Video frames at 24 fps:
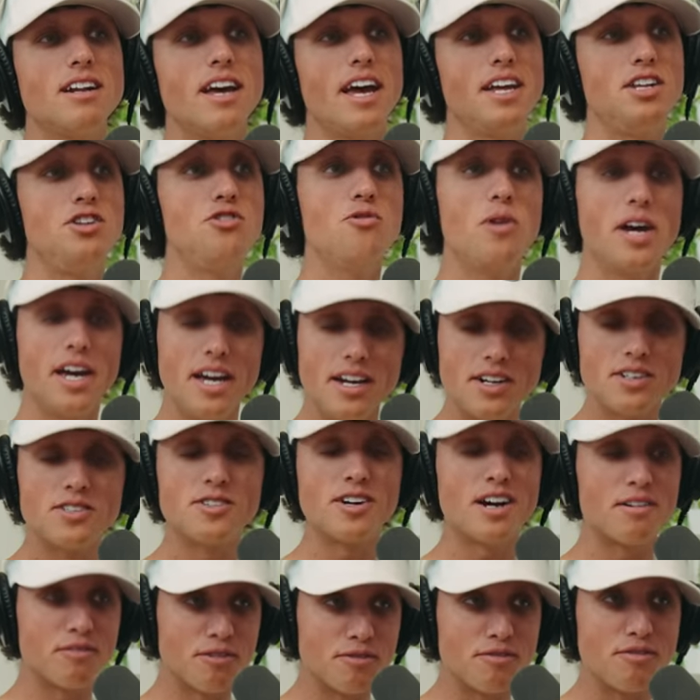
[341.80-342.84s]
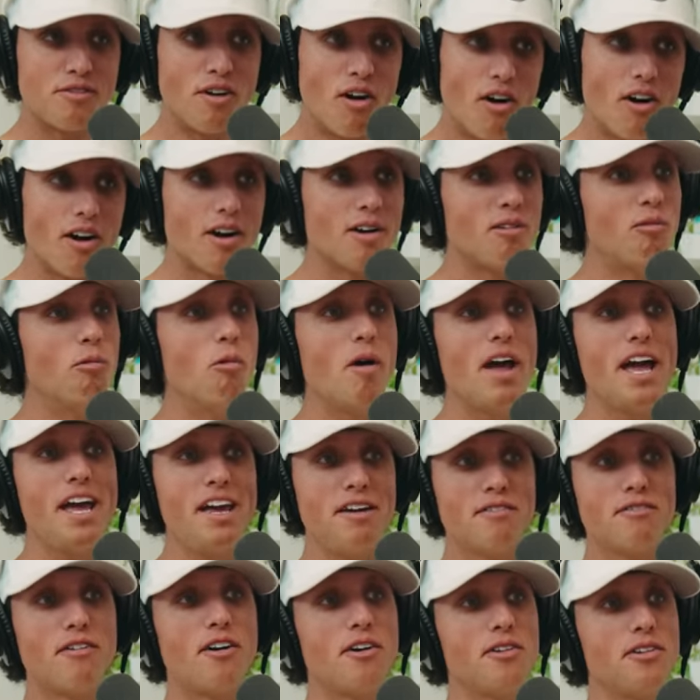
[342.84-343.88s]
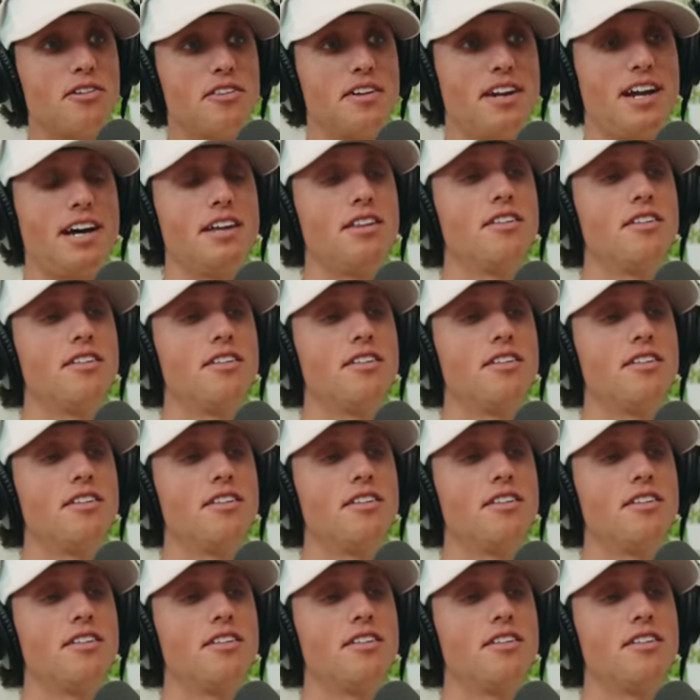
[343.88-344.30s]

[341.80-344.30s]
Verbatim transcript: and yeah. you hit your driver far, way farther than I